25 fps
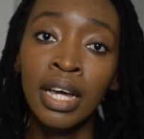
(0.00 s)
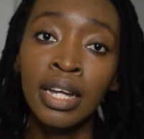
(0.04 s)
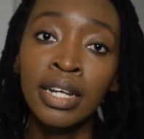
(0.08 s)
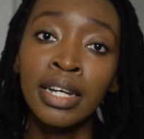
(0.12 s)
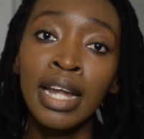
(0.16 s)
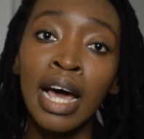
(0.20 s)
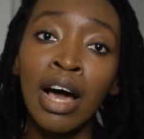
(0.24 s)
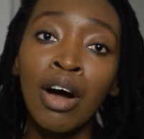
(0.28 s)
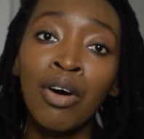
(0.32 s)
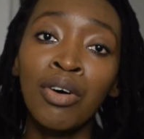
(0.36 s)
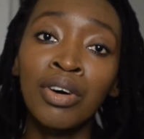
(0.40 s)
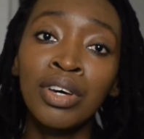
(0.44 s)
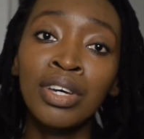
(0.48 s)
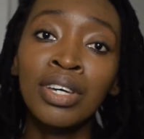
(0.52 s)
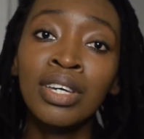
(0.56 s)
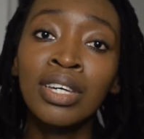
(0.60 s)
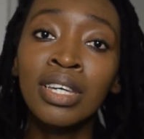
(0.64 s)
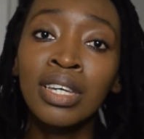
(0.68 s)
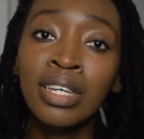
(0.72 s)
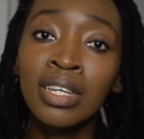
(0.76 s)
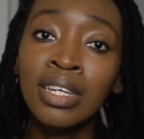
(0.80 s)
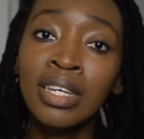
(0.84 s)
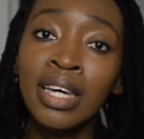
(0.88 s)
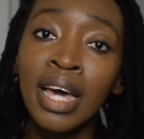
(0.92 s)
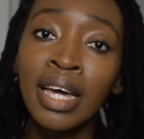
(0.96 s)
Now,
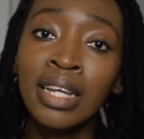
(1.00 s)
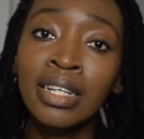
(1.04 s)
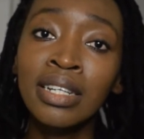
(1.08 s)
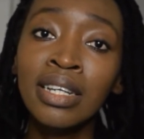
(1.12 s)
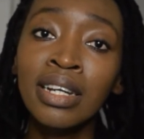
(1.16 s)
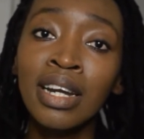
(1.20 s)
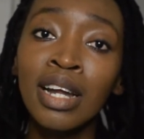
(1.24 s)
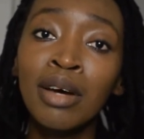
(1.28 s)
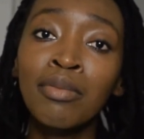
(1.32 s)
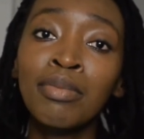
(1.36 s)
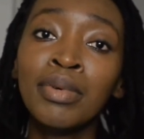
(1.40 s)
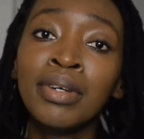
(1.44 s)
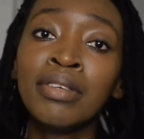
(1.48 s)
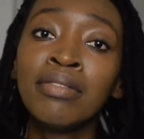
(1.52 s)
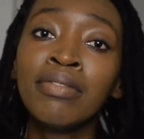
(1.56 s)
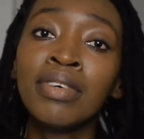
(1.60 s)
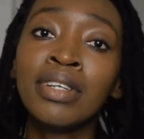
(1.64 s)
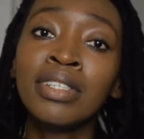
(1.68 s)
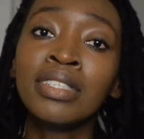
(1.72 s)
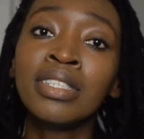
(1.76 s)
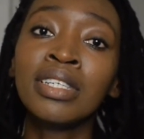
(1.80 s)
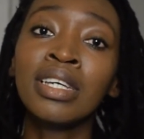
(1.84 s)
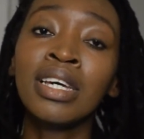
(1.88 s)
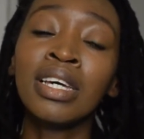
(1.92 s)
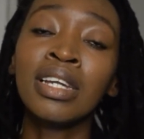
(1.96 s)
he ended up
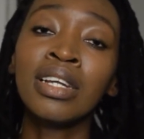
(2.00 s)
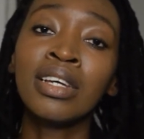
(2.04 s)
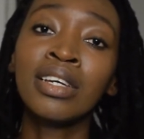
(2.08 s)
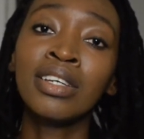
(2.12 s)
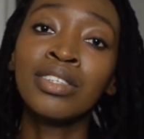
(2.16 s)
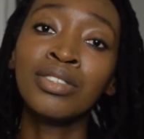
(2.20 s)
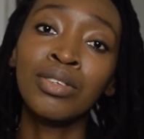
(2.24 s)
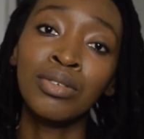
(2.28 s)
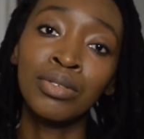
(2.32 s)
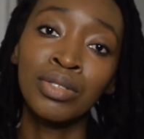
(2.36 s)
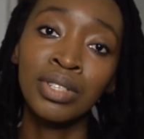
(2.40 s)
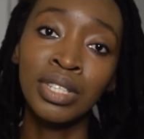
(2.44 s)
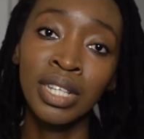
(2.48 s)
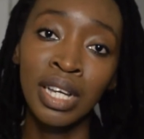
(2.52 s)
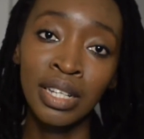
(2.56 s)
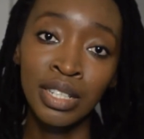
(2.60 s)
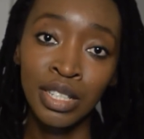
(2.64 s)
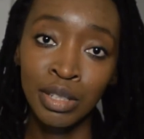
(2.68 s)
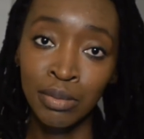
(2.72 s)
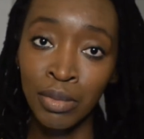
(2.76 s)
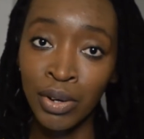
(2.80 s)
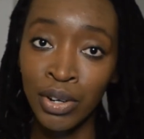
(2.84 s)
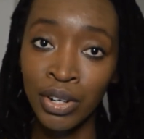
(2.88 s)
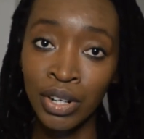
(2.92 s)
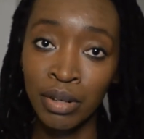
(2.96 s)
investigating his own
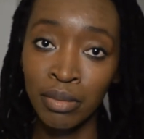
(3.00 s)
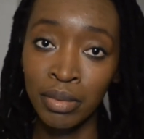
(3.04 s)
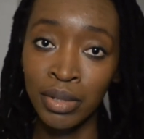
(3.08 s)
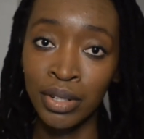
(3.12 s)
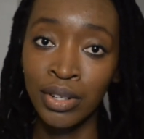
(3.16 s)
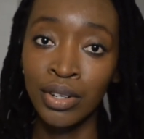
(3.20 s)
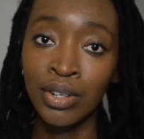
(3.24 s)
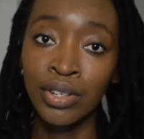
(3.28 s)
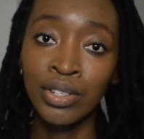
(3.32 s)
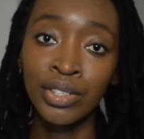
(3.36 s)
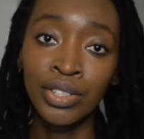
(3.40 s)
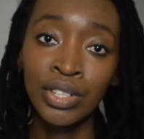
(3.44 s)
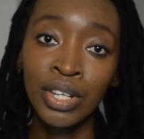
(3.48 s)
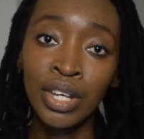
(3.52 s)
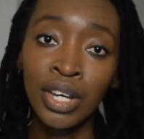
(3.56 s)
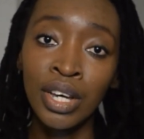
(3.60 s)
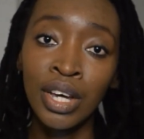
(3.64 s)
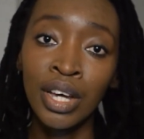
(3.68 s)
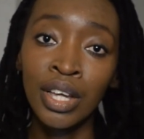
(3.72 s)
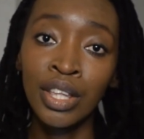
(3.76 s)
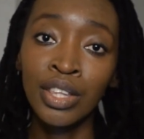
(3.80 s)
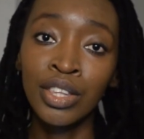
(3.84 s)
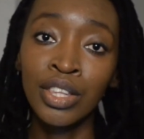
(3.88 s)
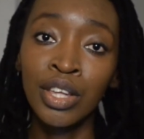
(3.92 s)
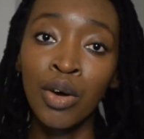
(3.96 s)
son's murder because
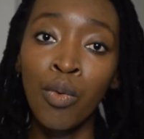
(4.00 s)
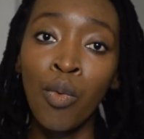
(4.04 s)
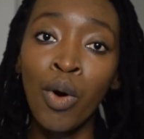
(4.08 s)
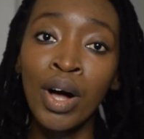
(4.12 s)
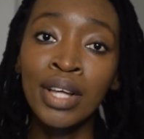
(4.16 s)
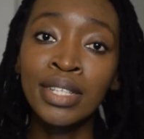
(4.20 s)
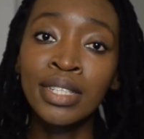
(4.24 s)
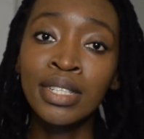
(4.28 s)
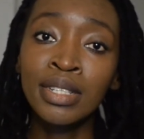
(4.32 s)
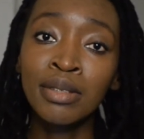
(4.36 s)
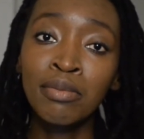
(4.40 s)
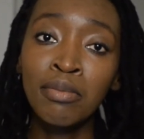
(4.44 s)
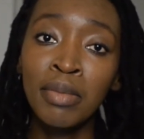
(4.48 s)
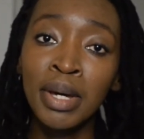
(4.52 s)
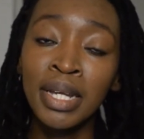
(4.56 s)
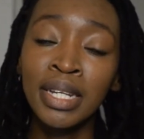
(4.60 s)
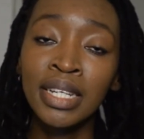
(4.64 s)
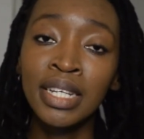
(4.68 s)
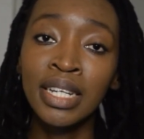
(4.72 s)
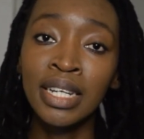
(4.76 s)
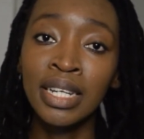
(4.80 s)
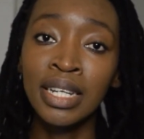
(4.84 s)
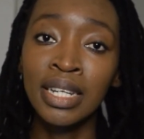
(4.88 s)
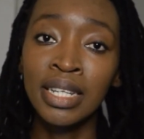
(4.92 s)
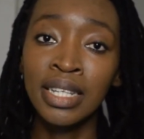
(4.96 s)
there was wasn't
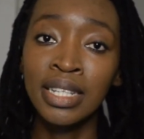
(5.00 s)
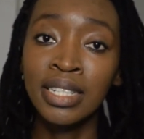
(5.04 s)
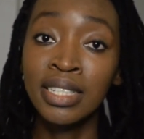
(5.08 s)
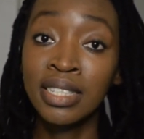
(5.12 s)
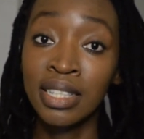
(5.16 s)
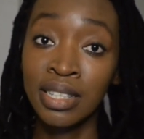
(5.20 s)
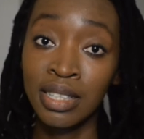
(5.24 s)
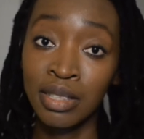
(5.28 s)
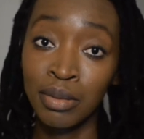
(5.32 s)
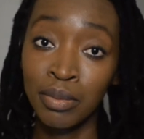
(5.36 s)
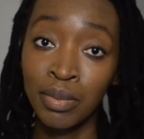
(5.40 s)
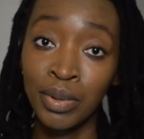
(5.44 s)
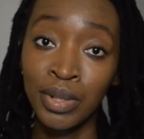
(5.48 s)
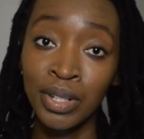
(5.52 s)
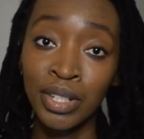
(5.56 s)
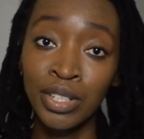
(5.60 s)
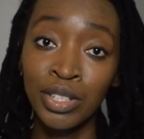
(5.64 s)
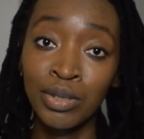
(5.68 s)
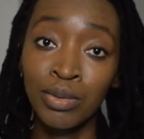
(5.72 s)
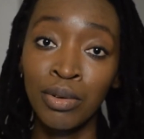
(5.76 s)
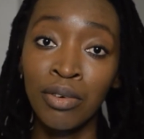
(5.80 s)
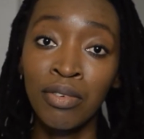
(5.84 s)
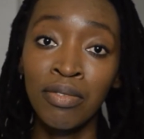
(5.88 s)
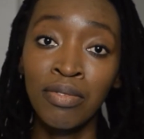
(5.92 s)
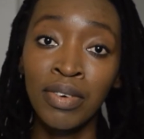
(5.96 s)
many leads that the
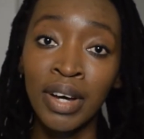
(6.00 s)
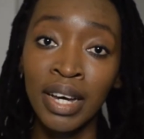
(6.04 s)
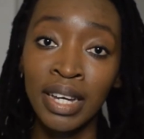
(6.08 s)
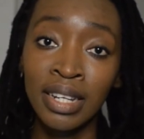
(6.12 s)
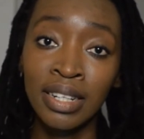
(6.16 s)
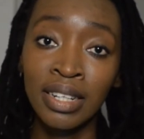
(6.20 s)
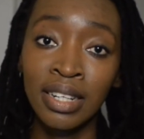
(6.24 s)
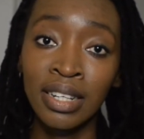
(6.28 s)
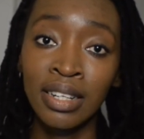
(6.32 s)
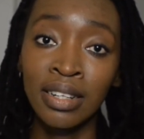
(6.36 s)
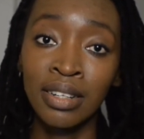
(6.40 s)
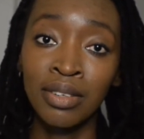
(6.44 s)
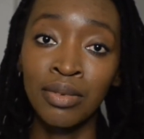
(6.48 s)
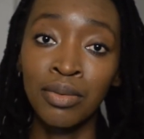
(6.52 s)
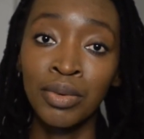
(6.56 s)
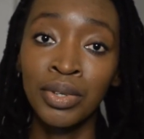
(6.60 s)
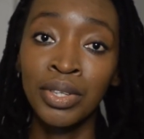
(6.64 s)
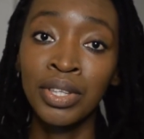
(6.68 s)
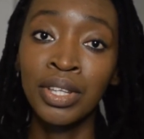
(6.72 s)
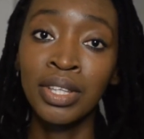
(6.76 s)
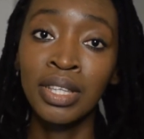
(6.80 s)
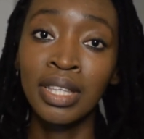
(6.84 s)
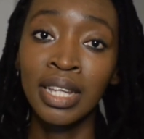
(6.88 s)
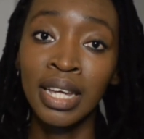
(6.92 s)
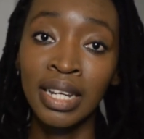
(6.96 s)
police were finding
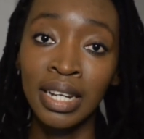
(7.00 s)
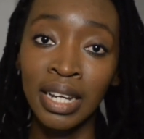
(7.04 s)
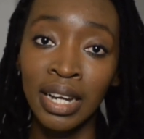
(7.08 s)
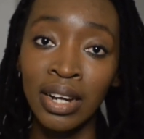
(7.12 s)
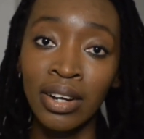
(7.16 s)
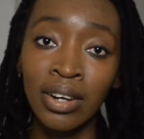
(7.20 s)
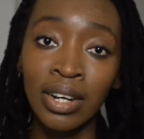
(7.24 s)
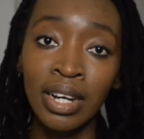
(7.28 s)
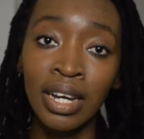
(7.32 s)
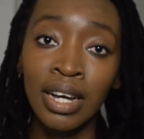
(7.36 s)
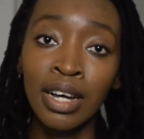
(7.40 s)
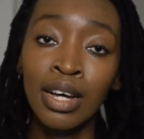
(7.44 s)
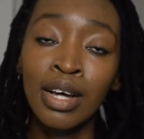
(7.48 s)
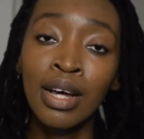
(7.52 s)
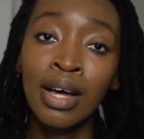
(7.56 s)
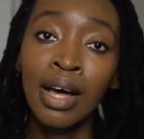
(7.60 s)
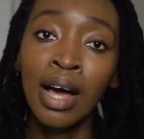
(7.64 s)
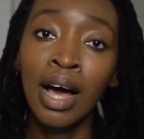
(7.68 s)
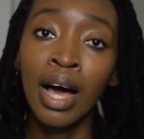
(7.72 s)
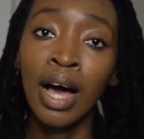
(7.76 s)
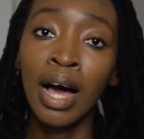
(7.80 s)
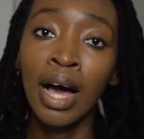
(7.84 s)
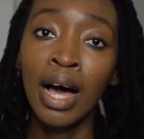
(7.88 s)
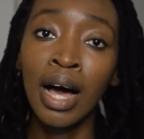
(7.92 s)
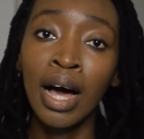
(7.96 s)
within that area,
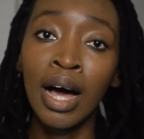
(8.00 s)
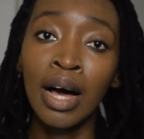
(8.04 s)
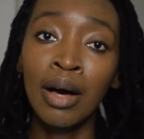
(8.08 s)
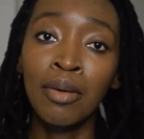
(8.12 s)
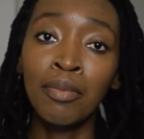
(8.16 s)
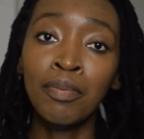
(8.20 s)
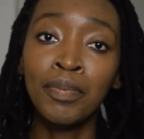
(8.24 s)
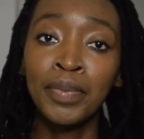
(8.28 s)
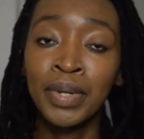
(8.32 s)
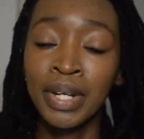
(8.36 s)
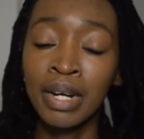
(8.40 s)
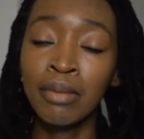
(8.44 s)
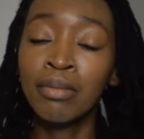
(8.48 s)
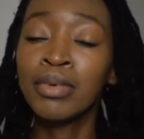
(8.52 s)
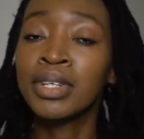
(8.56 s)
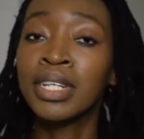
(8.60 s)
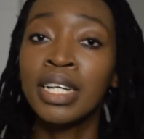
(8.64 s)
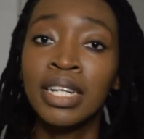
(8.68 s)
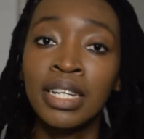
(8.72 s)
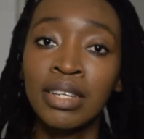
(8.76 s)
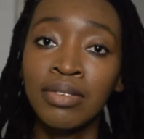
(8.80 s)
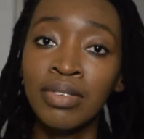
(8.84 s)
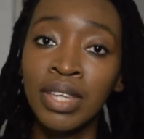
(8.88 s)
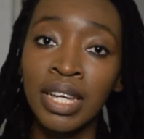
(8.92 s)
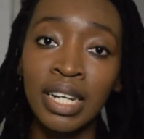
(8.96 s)
but I'm gonna
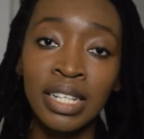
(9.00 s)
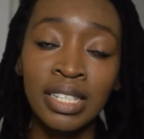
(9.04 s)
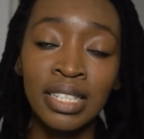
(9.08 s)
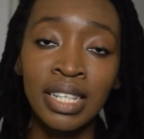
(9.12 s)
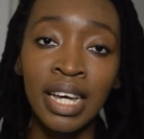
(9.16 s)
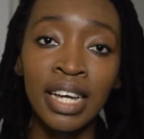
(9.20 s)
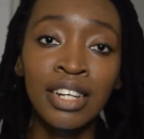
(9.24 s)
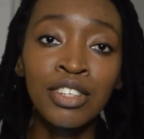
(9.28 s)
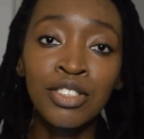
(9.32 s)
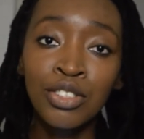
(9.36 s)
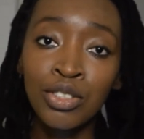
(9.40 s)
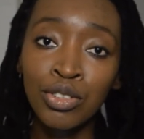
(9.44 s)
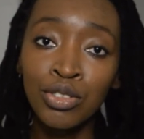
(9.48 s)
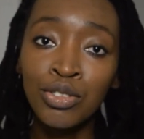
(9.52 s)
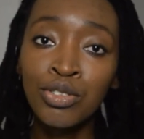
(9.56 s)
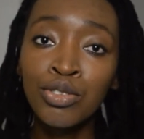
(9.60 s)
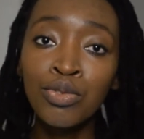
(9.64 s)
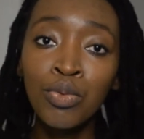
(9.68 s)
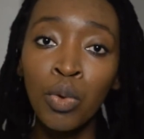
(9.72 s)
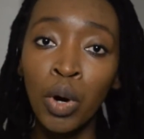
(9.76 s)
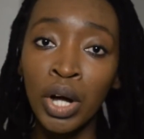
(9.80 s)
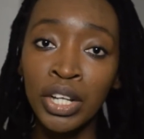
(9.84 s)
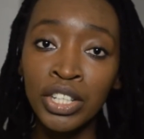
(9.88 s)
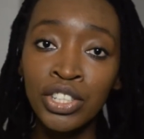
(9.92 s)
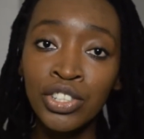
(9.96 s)
leave that aside. So do
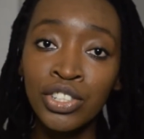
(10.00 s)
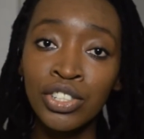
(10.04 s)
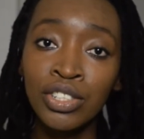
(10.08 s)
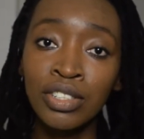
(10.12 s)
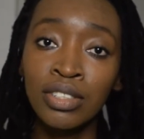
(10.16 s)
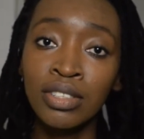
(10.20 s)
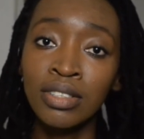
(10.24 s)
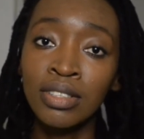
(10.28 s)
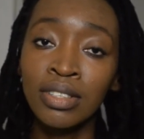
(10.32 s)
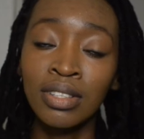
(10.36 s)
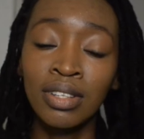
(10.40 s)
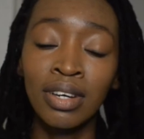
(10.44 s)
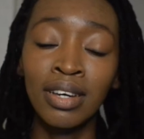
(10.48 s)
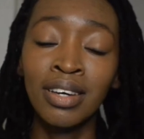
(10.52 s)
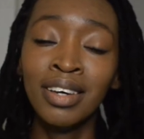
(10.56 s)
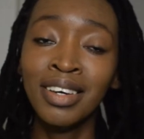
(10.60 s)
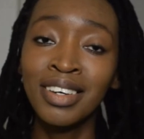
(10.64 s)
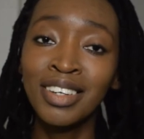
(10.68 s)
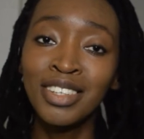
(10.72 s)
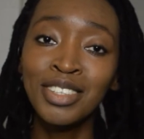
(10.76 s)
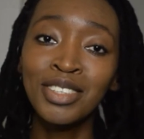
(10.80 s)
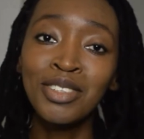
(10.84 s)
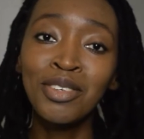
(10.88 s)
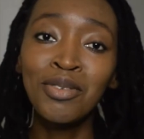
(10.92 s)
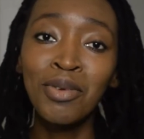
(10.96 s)
watch
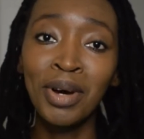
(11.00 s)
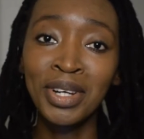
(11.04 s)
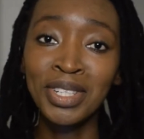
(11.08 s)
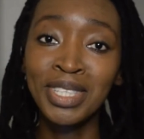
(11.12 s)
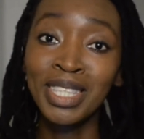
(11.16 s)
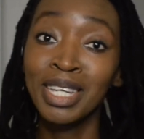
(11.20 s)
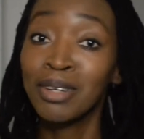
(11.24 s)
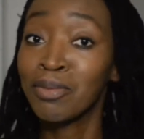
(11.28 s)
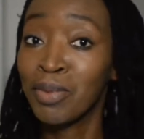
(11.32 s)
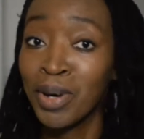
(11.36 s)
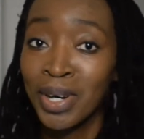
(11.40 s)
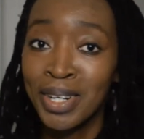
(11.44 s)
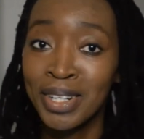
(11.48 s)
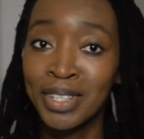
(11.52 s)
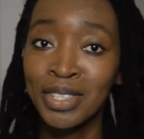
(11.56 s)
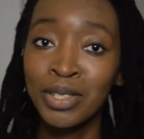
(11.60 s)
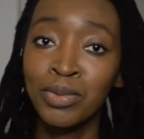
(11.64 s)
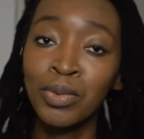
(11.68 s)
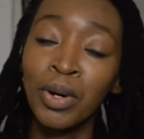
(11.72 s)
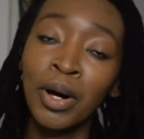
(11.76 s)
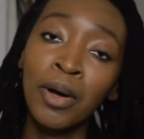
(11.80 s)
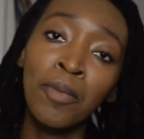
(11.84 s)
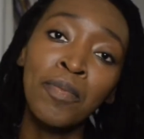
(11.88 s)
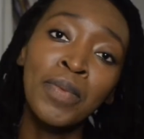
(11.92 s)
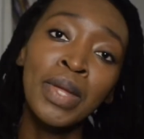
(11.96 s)
that part as
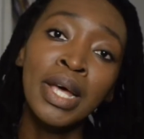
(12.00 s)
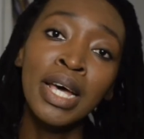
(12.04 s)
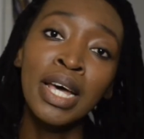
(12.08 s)
well.